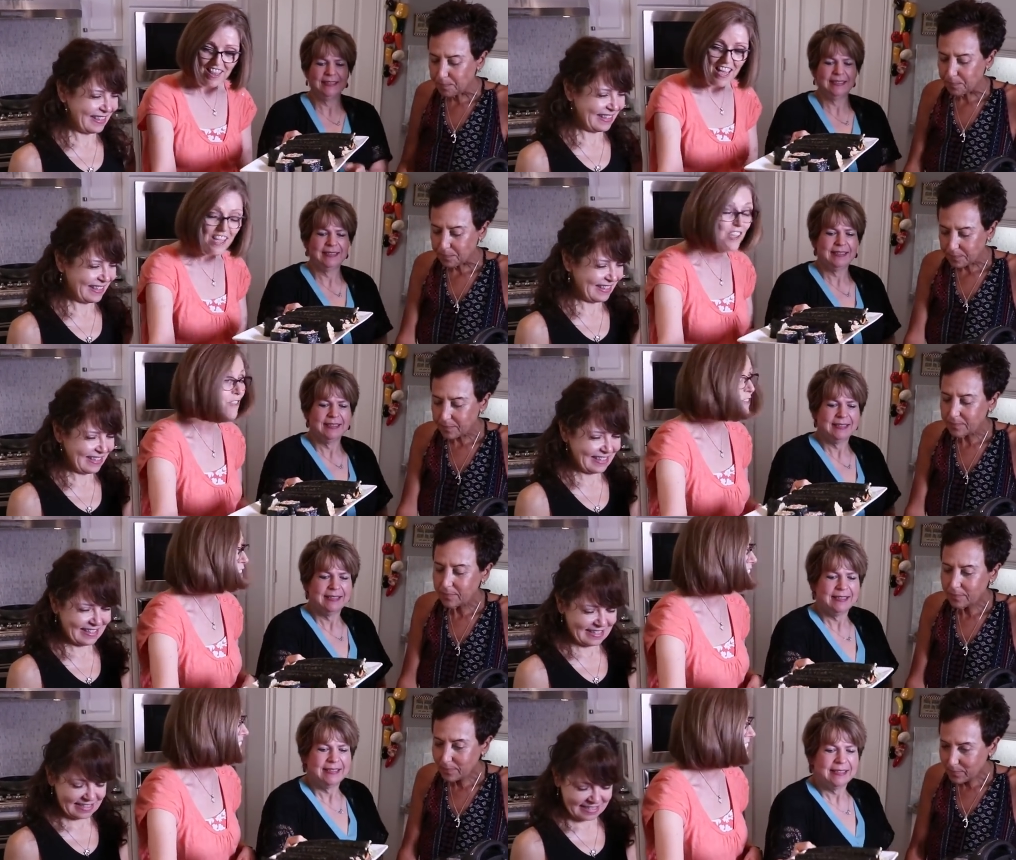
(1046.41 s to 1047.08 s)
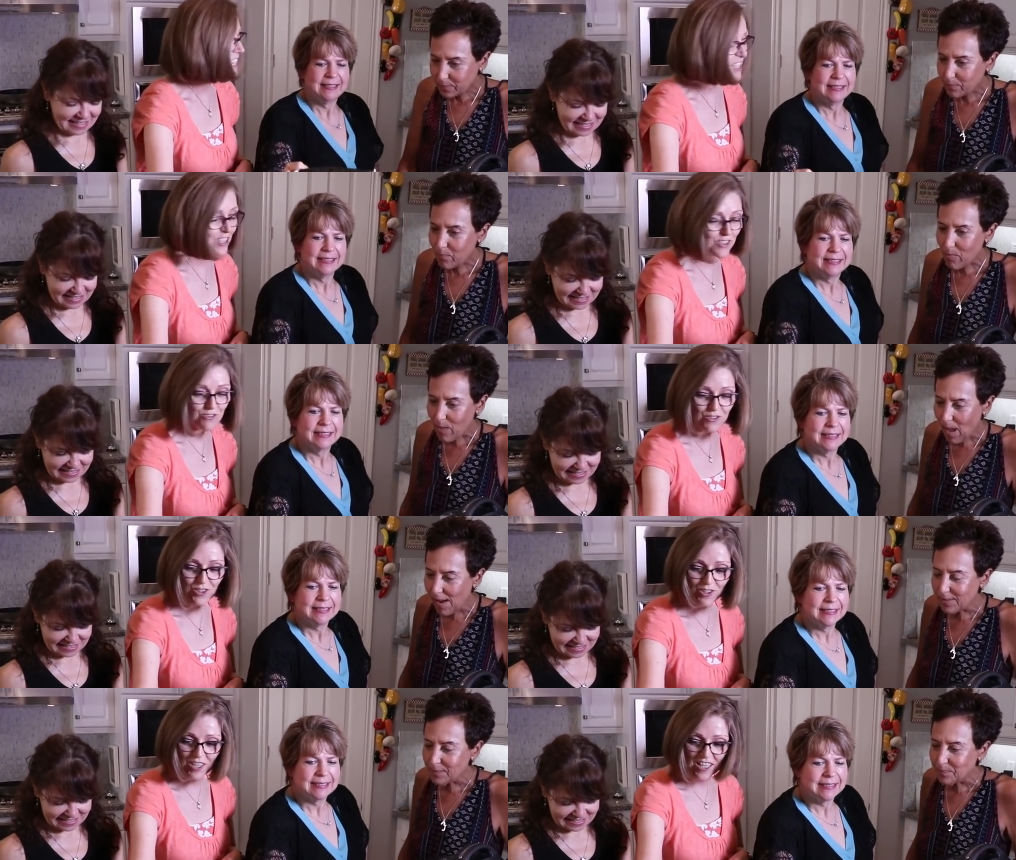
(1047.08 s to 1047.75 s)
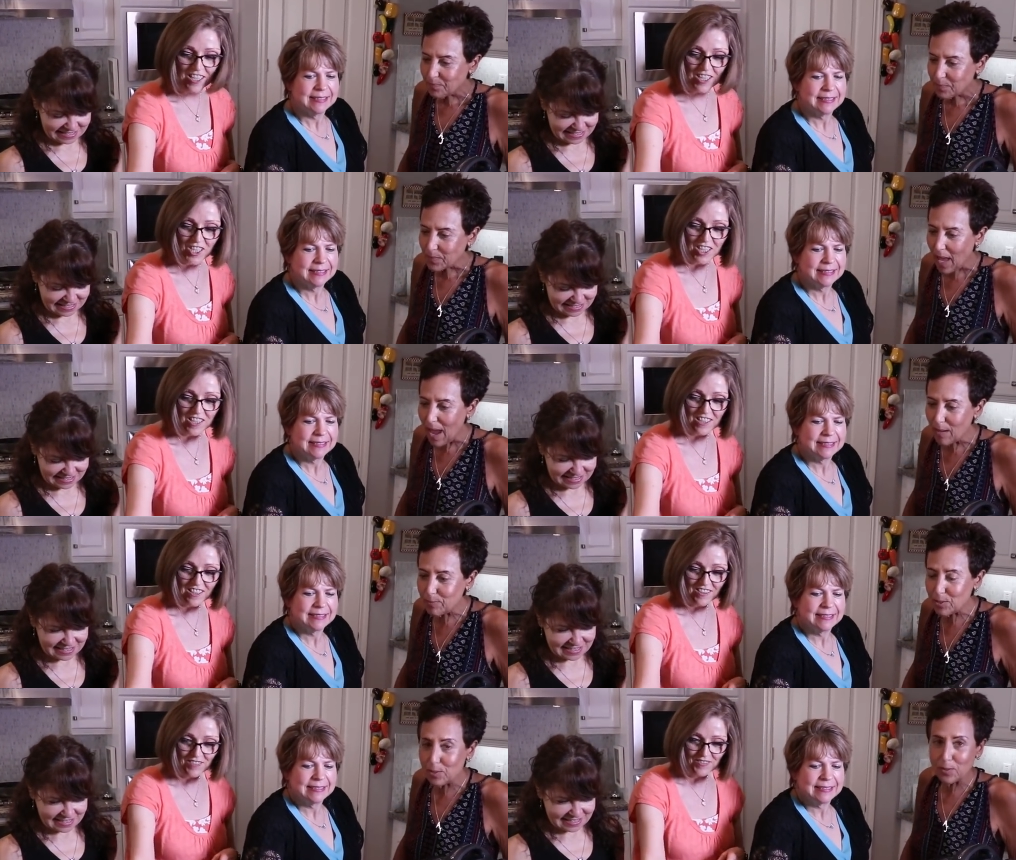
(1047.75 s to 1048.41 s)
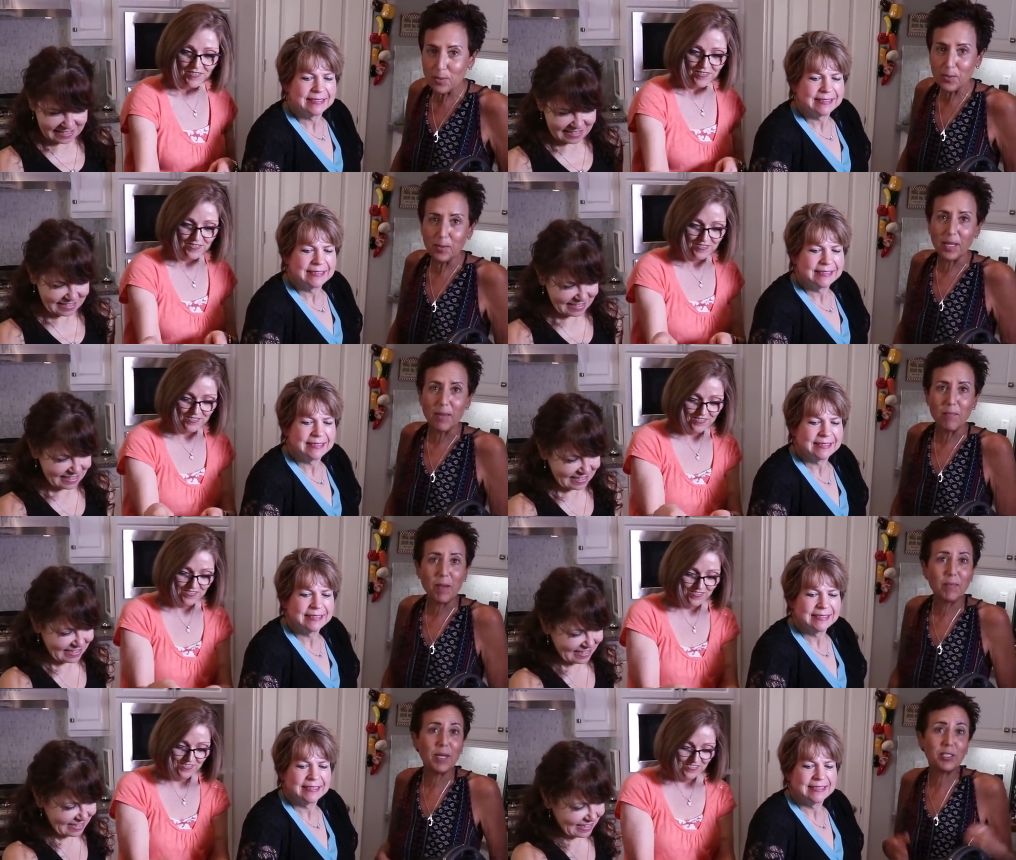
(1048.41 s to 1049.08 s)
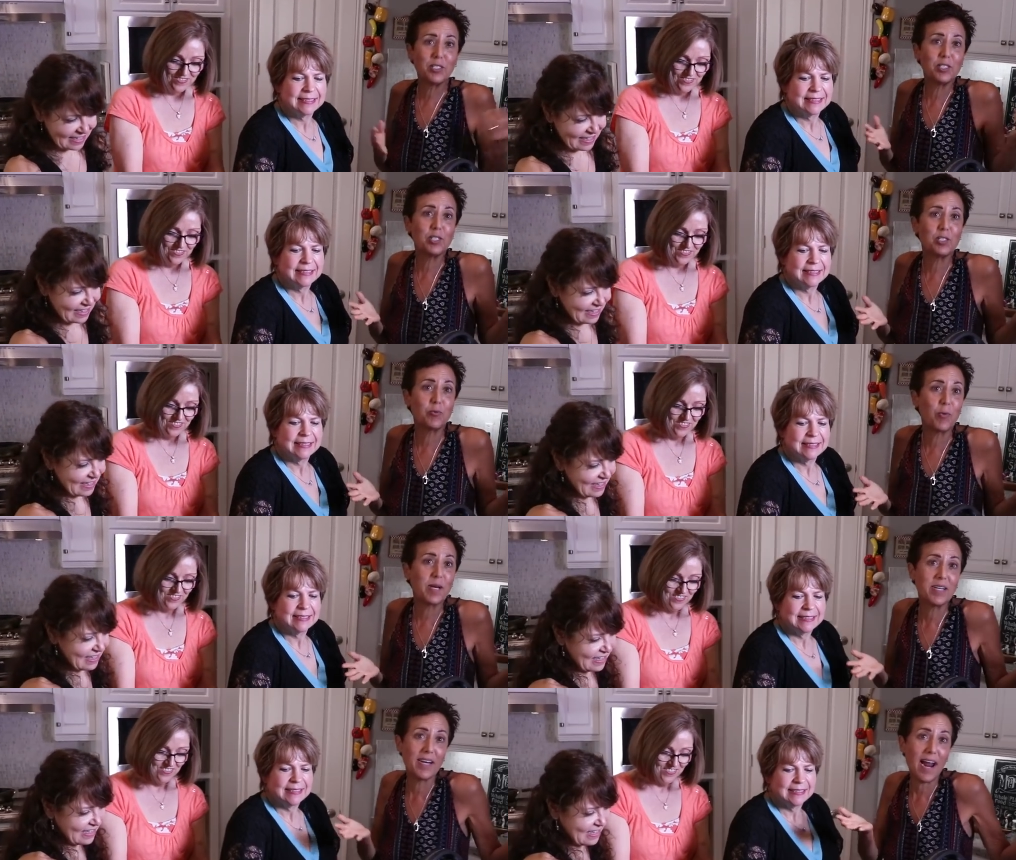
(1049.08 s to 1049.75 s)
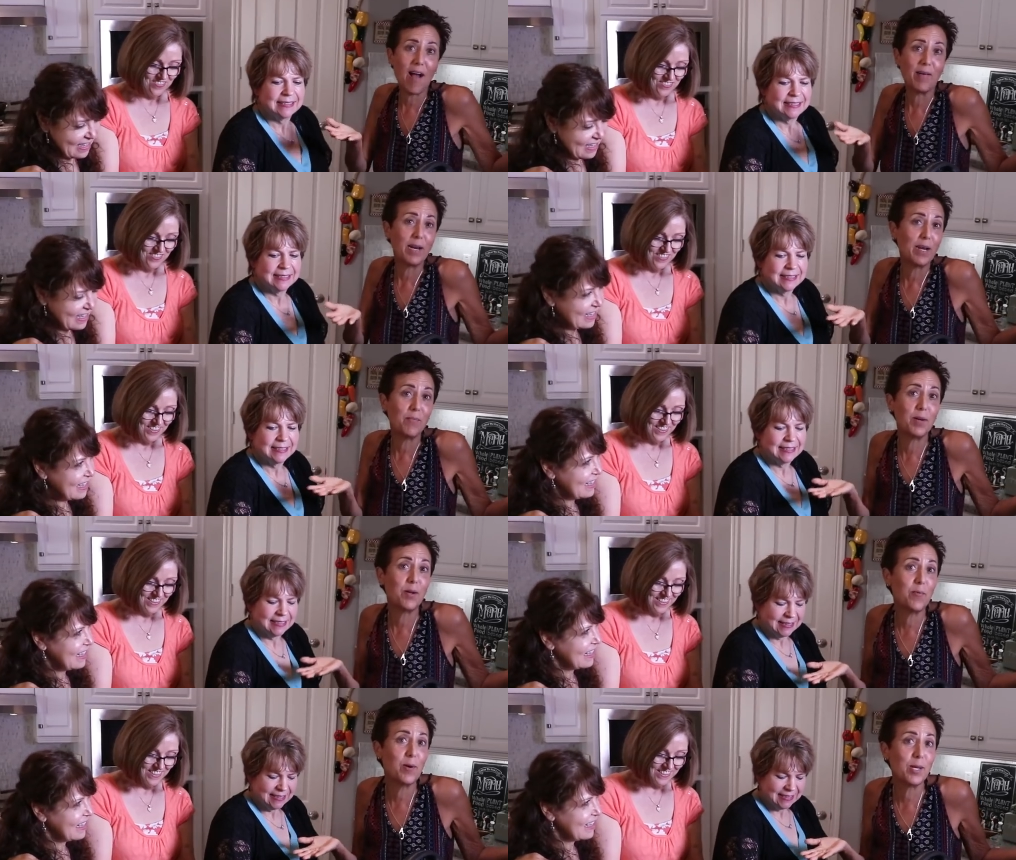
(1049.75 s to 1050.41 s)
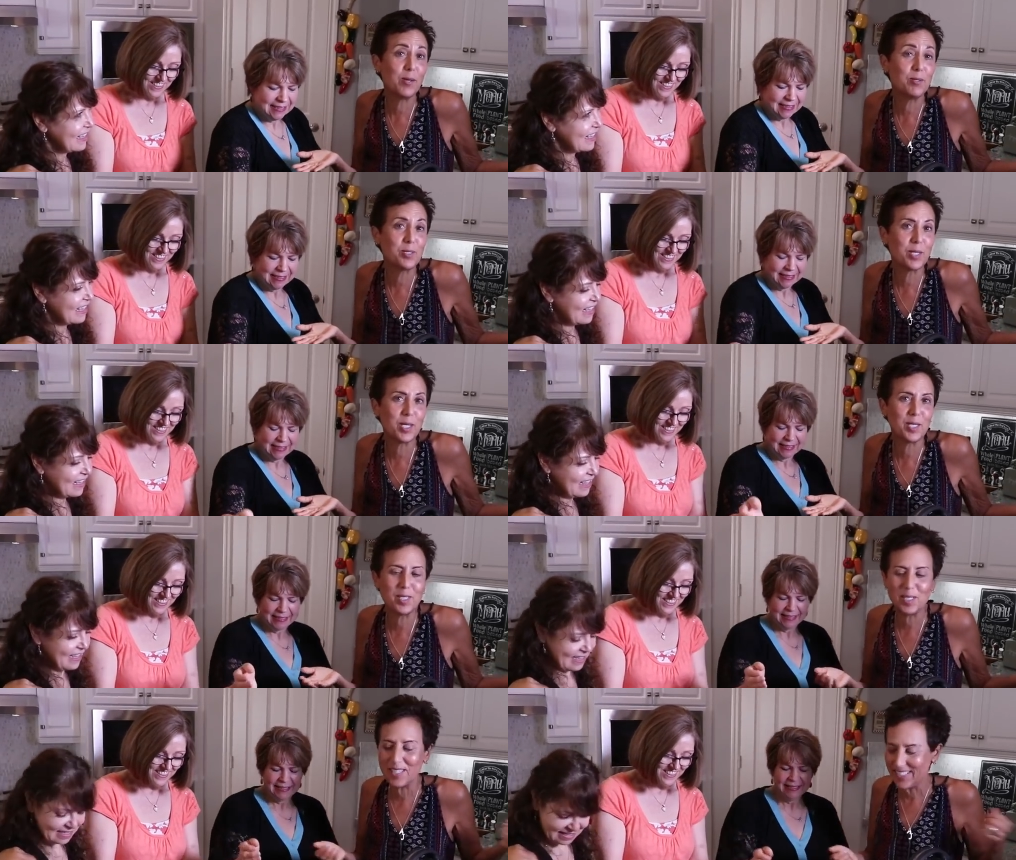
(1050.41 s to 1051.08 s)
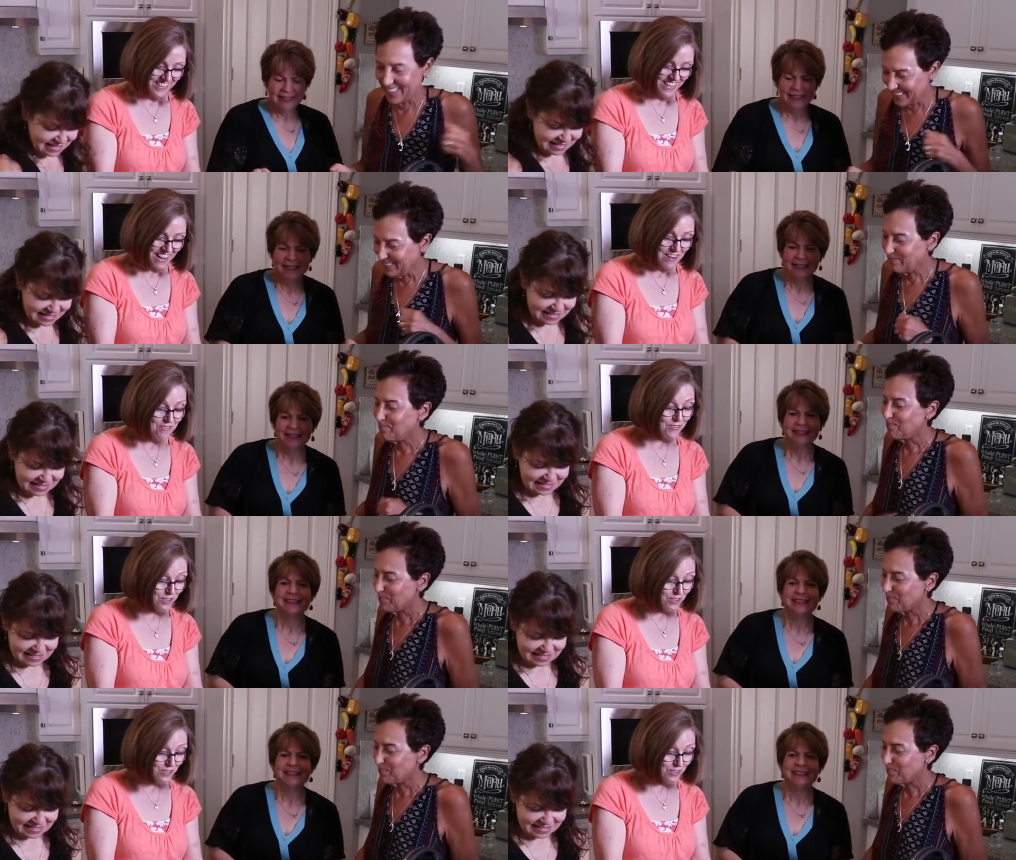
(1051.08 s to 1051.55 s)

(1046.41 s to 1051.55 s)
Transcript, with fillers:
Speaker 1: Thank you for letting us use your kitchen. Absolutely. Maybe I should just rent it out. Anybody want to use the kitchen? Yeah,